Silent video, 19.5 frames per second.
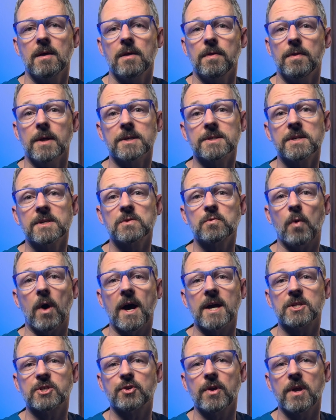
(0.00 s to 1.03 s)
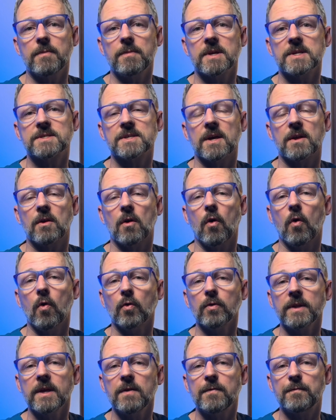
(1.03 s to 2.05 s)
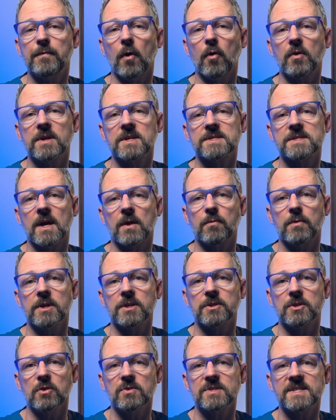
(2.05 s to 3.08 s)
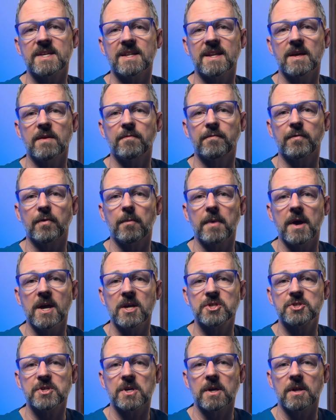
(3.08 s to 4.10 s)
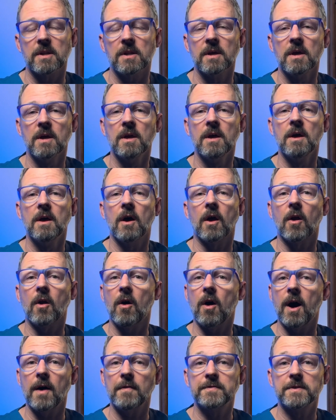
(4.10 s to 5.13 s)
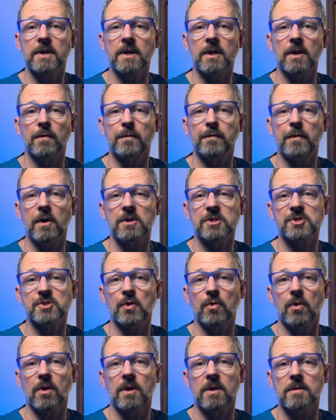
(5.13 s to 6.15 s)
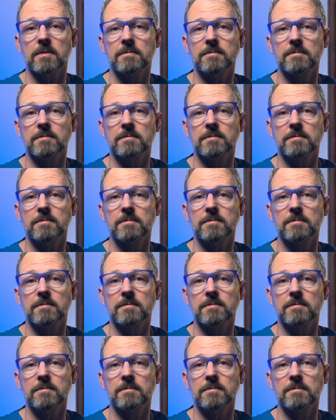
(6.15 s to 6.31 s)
This is why treatments that only focus on reducing inflammation are often going to fall short.